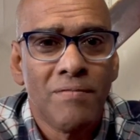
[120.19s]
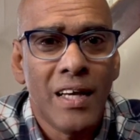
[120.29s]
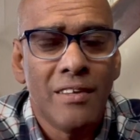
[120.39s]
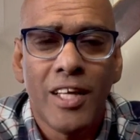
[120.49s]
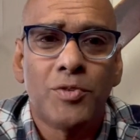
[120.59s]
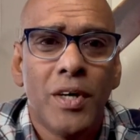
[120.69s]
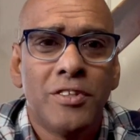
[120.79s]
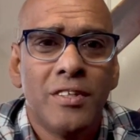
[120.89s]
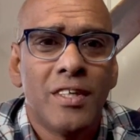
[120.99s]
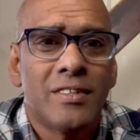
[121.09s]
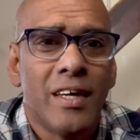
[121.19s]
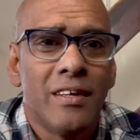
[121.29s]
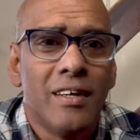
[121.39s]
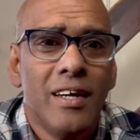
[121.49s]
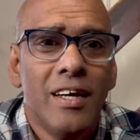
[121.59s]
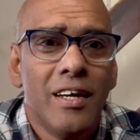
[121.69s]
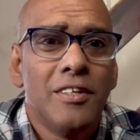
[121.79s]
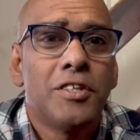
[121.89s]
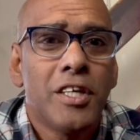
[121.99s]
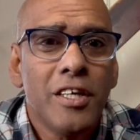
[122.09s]
That's why Jesus said,
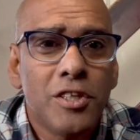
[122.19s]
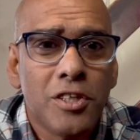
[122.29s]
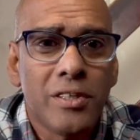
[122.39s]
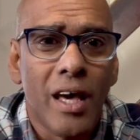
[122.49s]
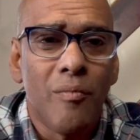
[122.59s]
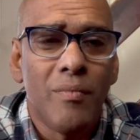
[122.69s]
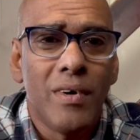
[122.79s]
teach them